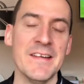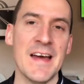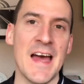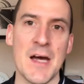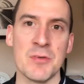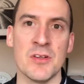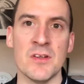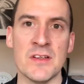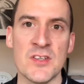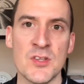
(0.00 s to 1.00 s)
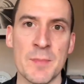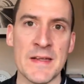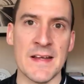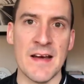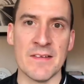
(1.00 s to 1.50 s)
absolutely
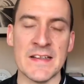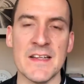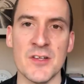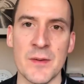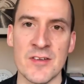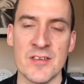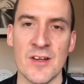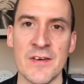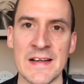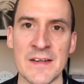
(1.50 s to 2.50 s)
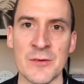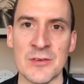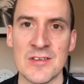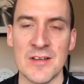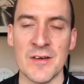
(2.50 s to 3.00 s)
speeding out. And he didn't do it slyly or
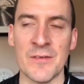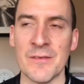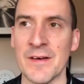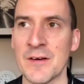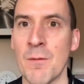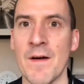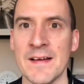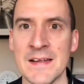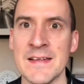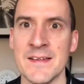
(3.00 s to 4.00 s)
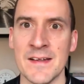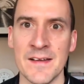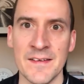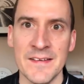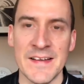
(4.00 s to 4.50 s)
quietly.
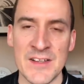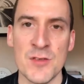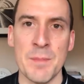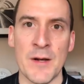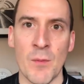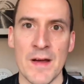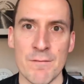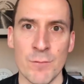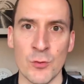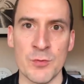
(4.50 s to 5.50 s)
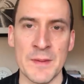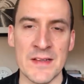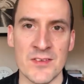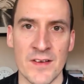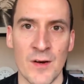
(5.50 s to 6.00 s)
He sped away at full
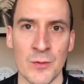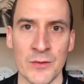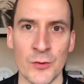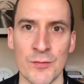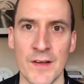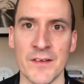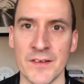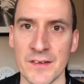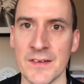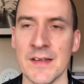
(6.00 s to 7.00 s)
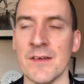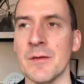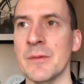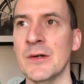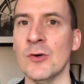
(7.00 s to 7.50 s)
speed, so the whole of North London can hear
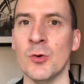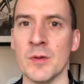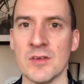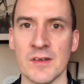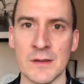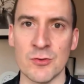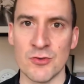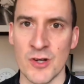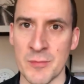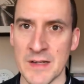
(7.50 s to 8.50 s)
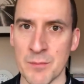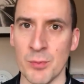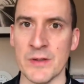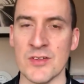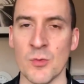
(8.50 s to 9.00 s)
him, almost like he was trying to make a
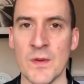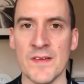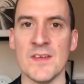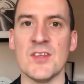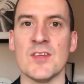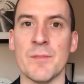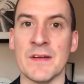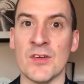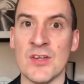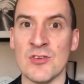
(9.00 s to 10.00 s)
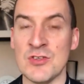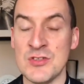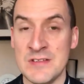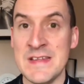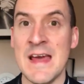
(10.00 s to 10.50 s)
point. So whether this is something that is
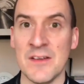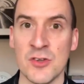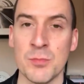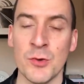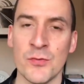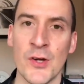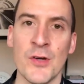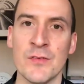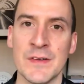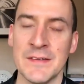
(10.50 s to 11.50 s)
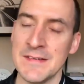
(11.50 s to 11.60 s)
yet smoothed over